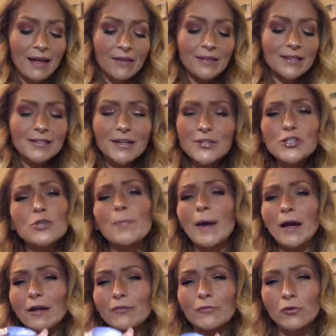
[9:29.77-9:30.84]
That's not too
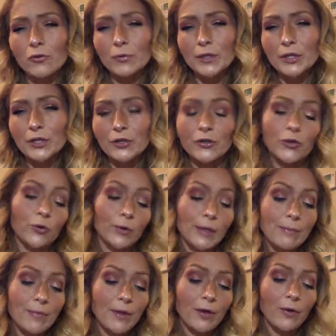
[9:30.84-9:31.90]
bad for a really good
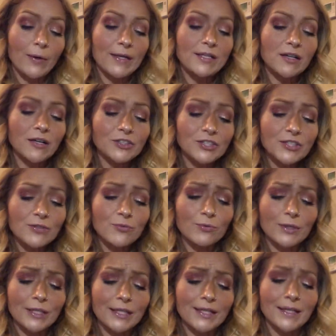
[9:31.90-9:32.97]
cream though. And Tatcha is
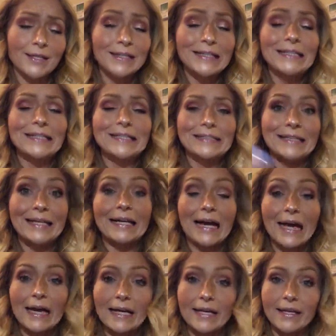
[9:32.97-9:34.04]
really like
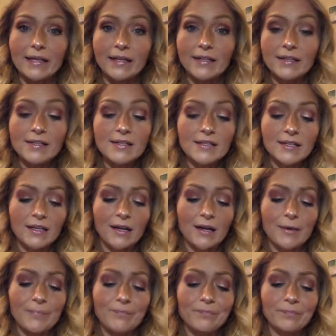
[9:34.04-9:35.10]
high end.
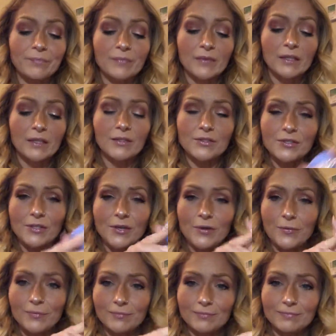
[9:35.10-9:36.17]
Um, so
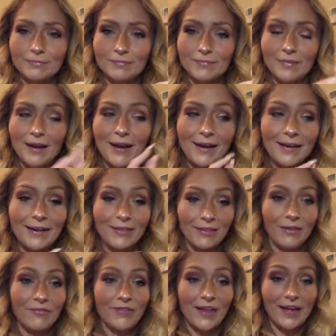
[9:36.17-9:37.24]
I
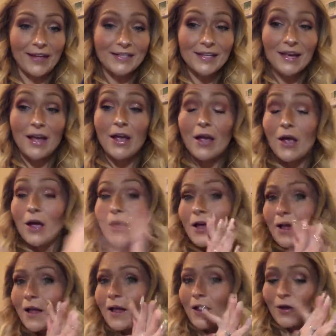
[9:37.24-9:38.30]
love that.
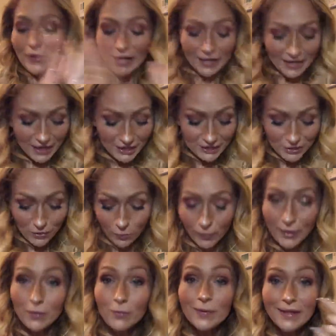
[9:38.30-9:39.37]
Okay, so what
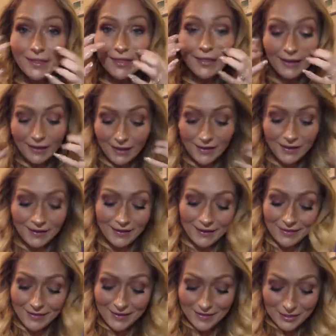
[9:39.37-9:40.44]
did we think? I
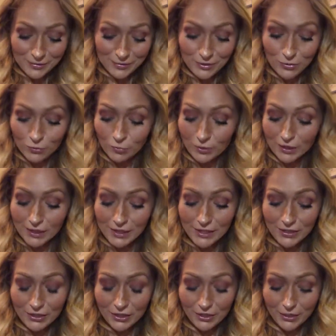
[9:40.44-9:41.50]
think this was a really
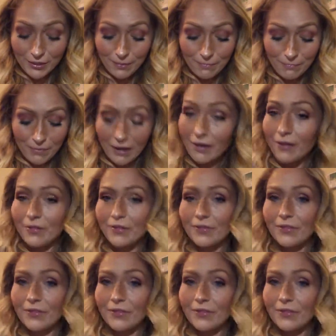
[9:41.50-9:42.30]
good month.